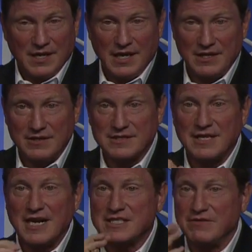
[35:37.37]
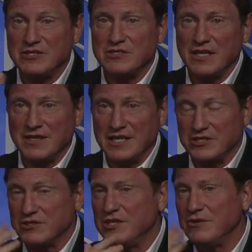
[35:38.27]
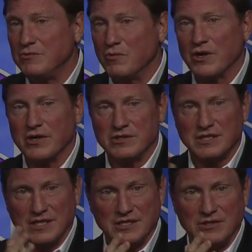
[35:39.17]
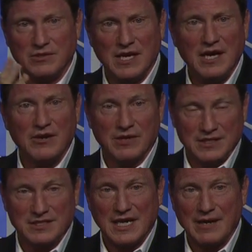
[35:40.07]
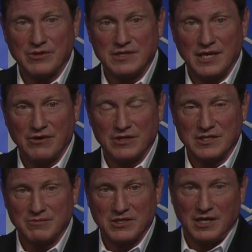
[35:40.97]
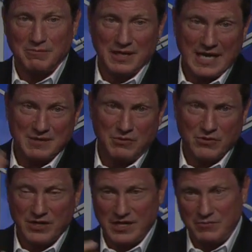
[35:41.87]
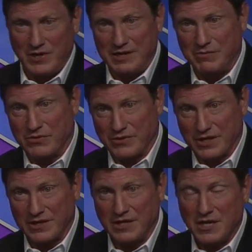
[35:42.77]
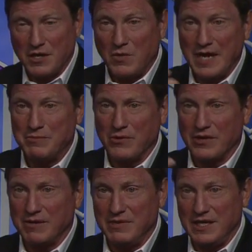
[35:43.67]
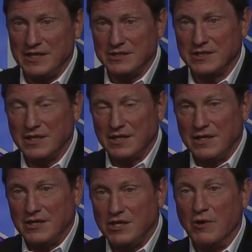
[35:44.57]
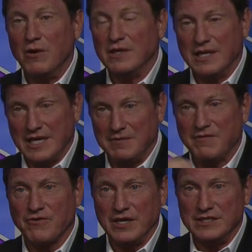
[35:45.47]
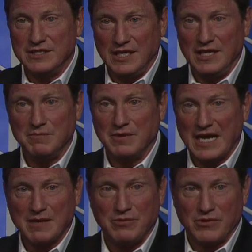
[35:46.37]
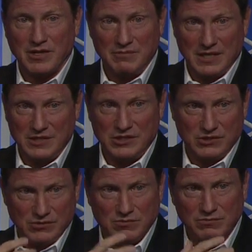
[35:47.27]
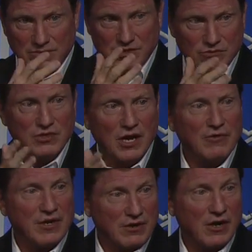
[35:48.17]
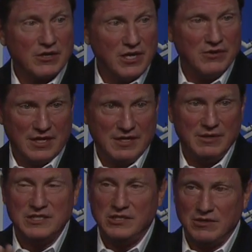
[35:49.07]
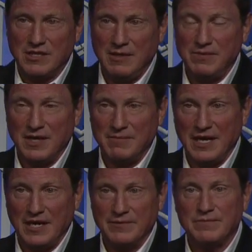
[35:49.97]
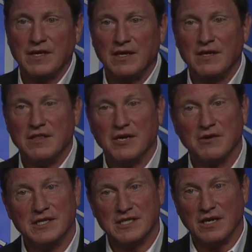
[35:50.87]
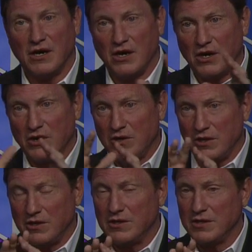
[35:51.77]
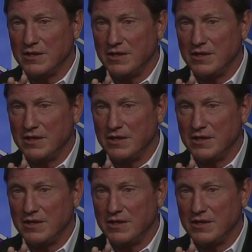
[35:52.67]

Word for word: And there's lots of interesting things. There's two words that you hear in cyber terrorism called blackboarding and whiteboarding. Whiteboarding means you only let friends in. Blackboarding means you, you know there are known enemies and you keep them out. There is a whole